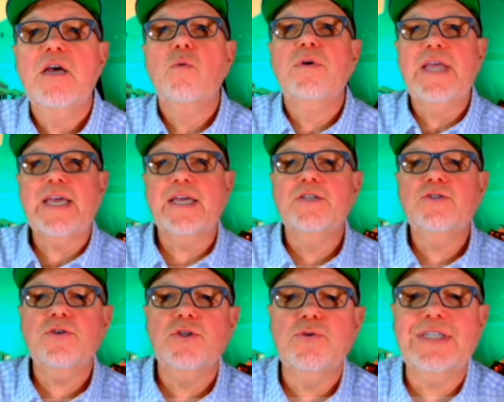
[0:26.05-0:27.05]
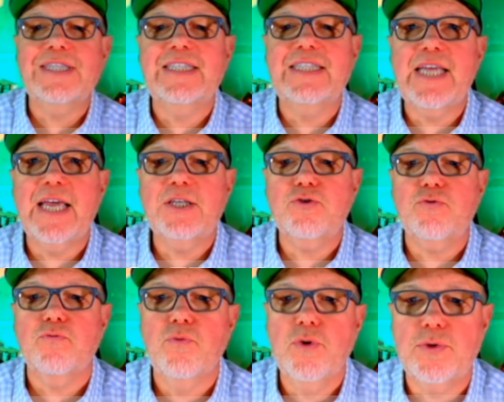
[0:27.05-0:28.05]
when they introduced the
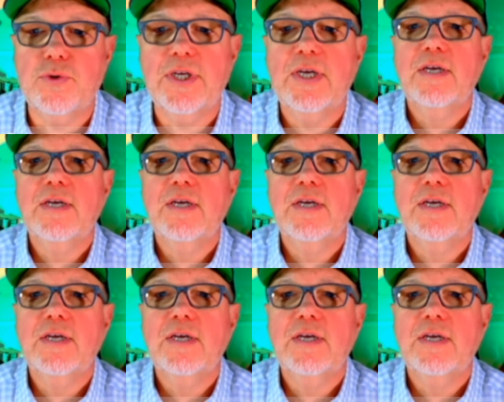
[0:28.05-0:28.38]
chroot